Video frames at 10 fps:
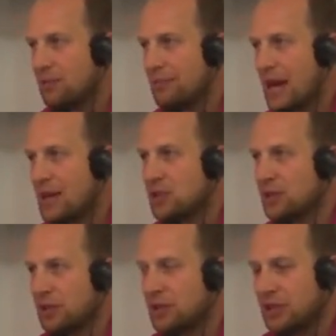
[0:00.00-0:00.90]

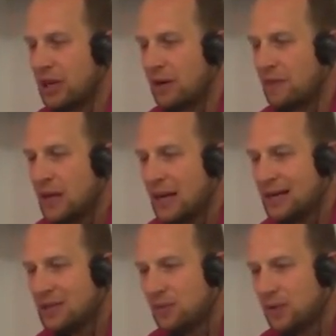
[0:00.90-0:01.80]
measure yourself
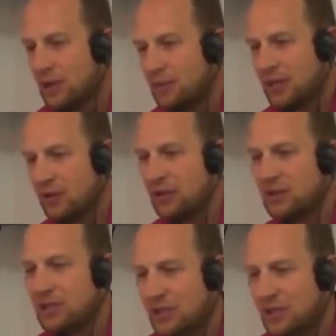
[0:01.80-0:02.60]
is really by doing